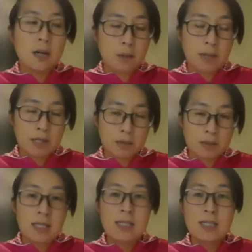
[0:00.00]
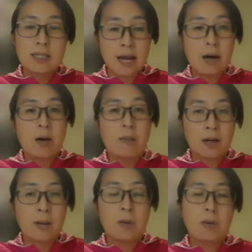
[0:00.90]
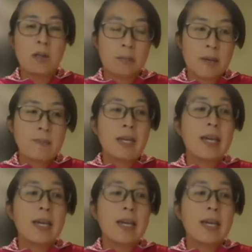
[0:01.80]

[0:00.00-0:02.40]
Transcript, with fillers: her best friend is now available to come in.